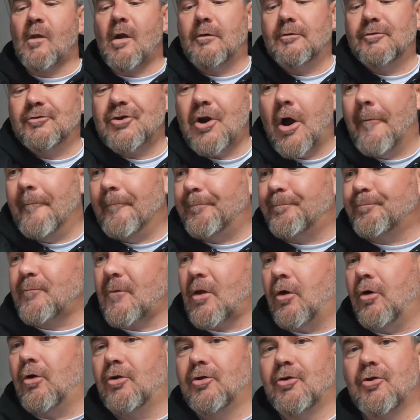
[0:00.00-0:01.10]
So,
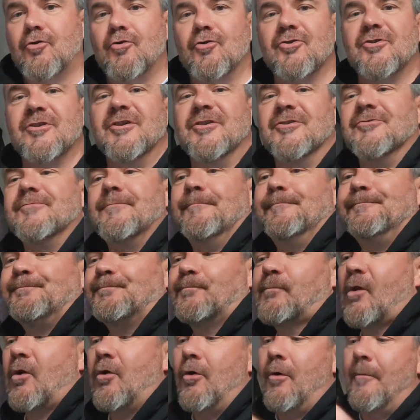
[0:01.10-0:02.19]
all of the cookies
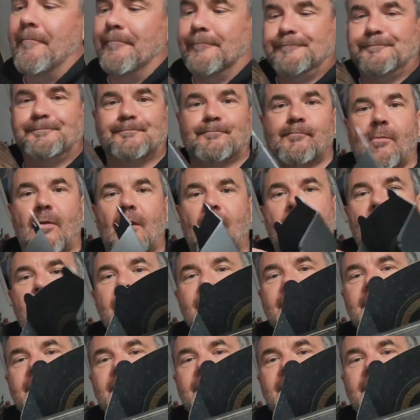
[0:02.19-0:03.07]
come in